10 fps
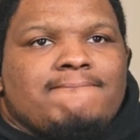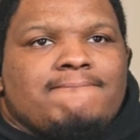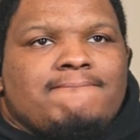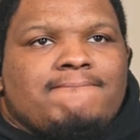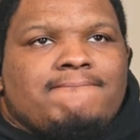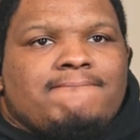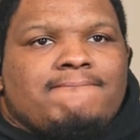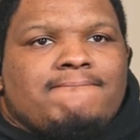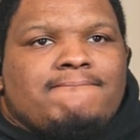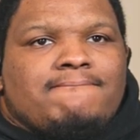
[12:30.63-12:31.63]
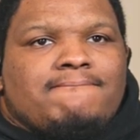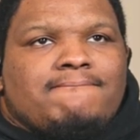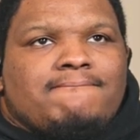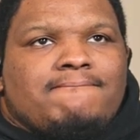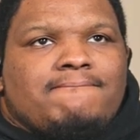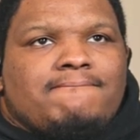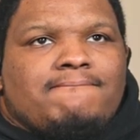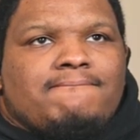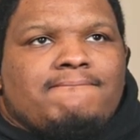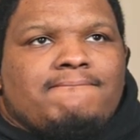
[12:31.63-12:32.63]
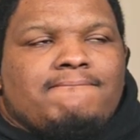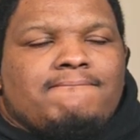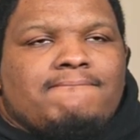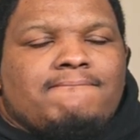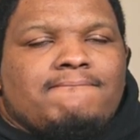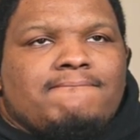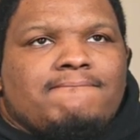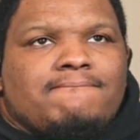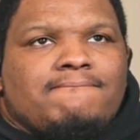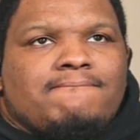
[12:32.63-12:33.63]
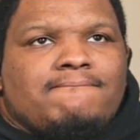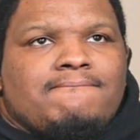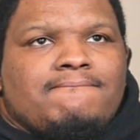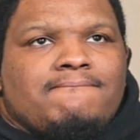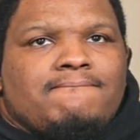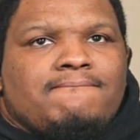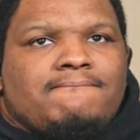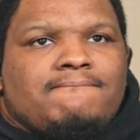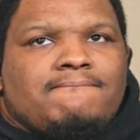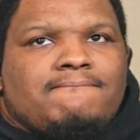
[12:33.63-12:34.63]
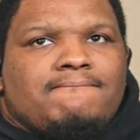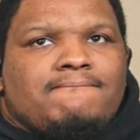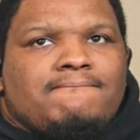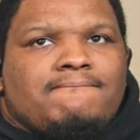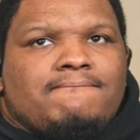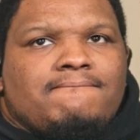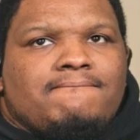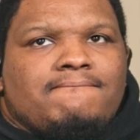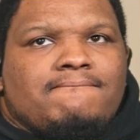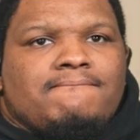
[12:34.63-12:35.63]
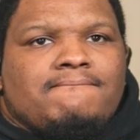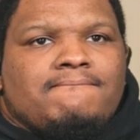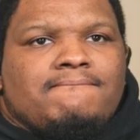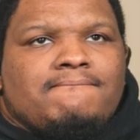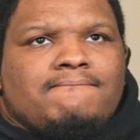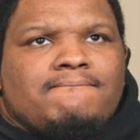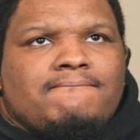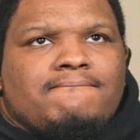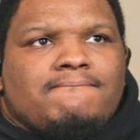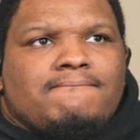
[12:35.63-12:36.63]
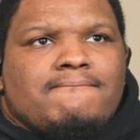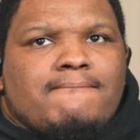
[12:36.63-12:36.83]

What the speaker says: [no speech]